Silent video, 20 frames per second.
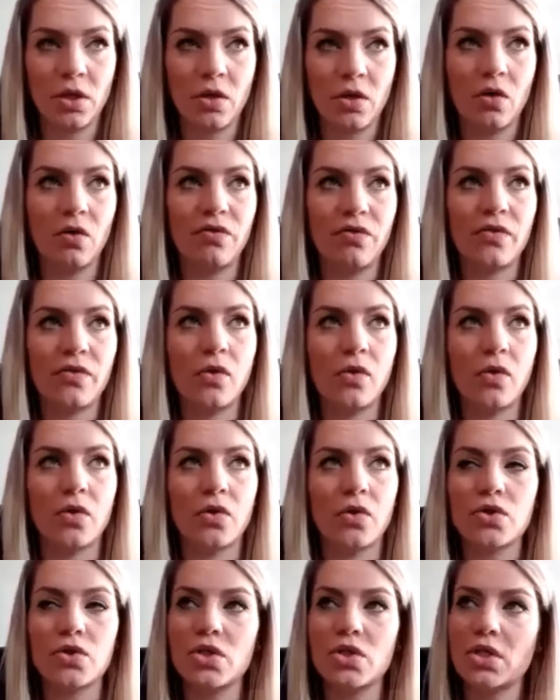of
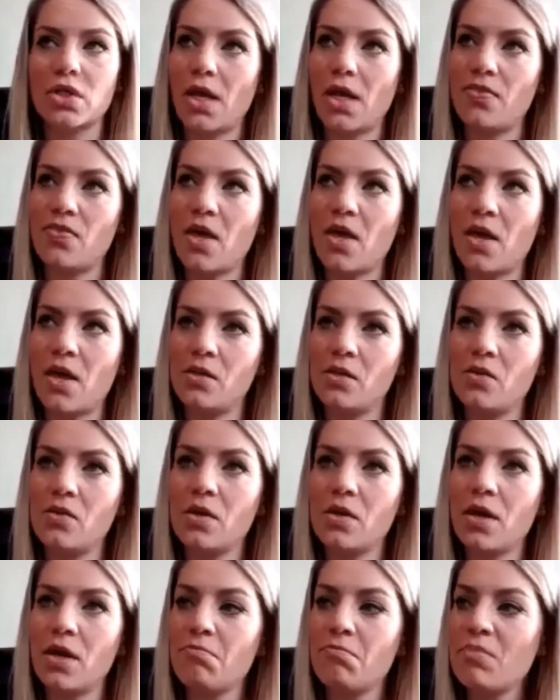course. And then you
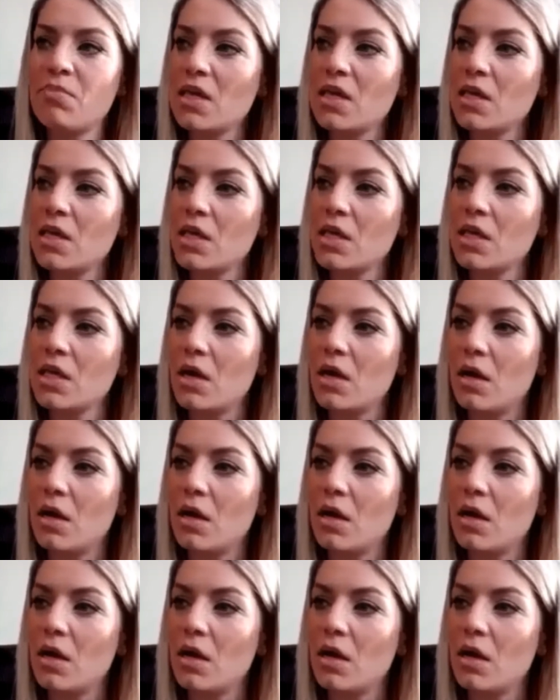can be